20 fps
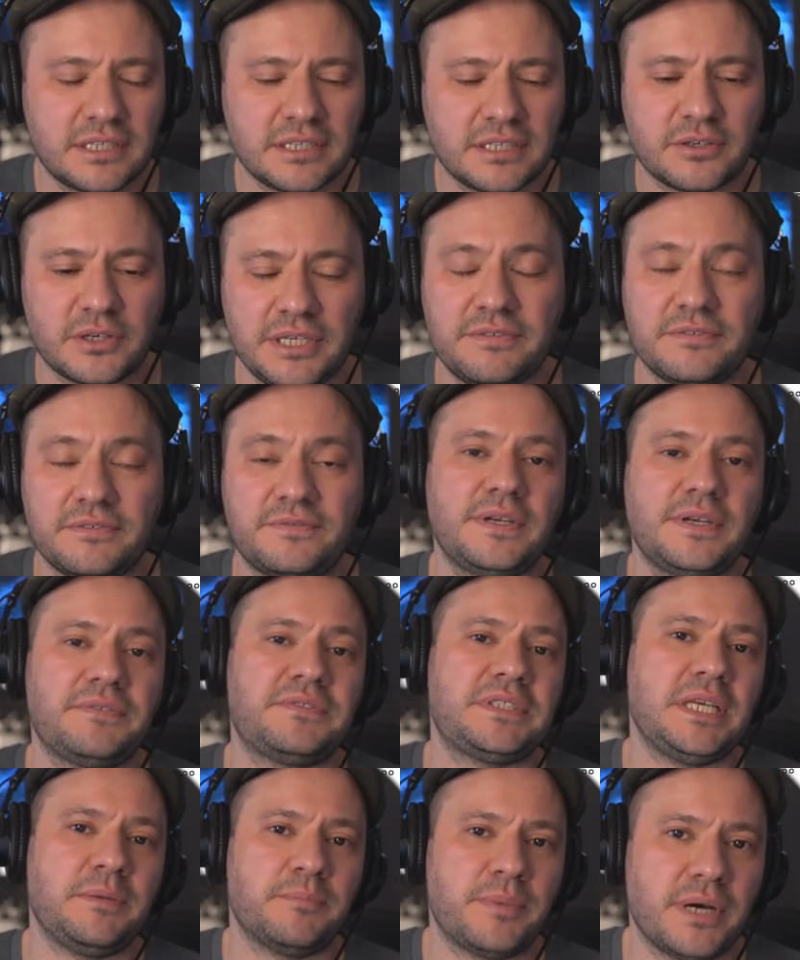or even
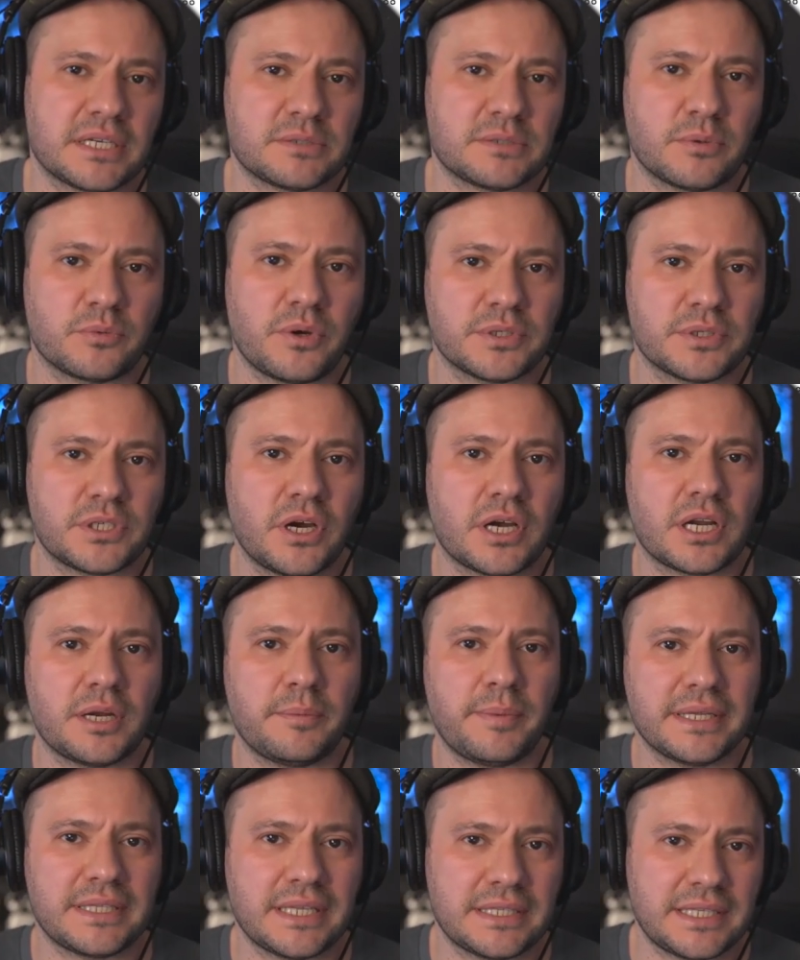$15 when we were talking
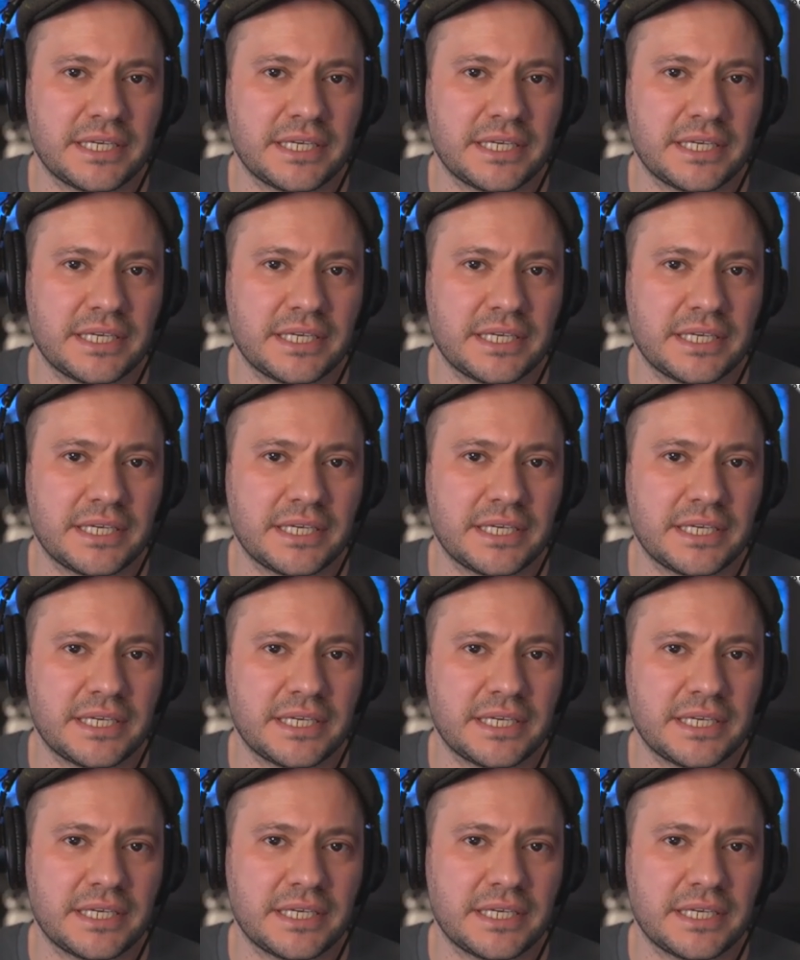about that they